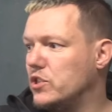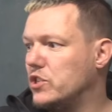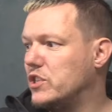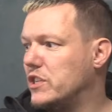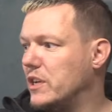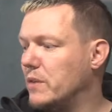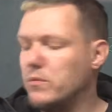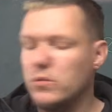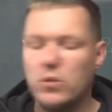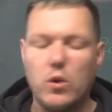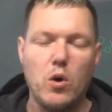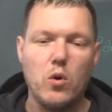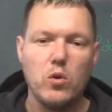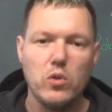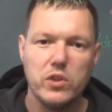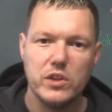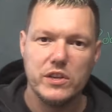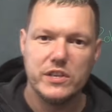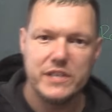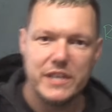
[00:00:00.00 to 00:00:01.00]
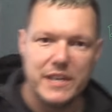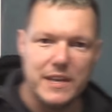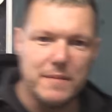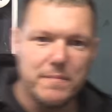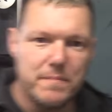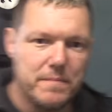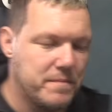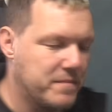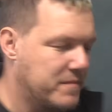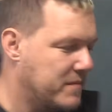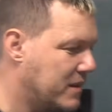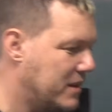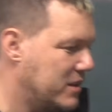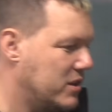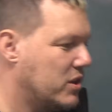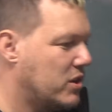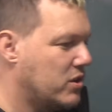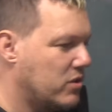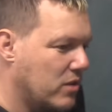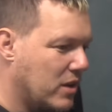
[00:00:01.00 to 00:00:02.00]
just say, were all the same, right?
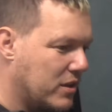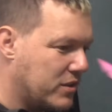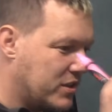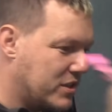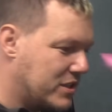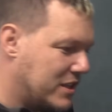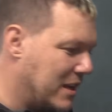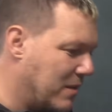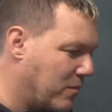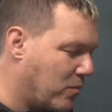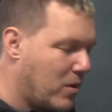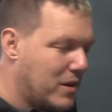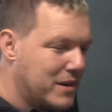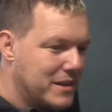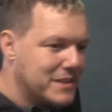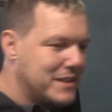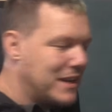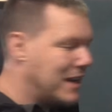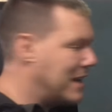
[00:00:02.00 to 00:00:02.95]
You had the same wire